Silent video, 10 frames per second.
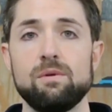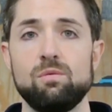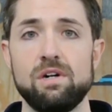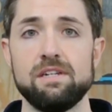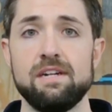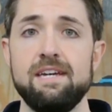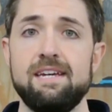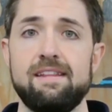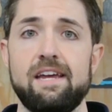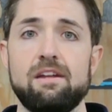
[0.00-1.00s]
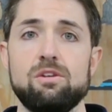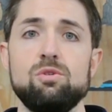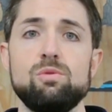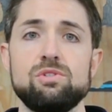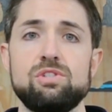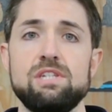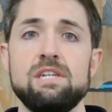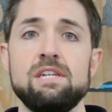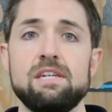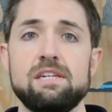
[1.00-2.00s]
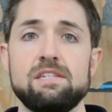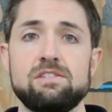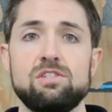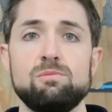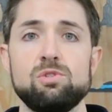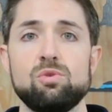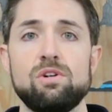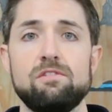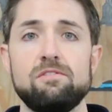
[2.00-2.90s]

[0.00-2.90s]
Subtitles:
one that you will see is some sort of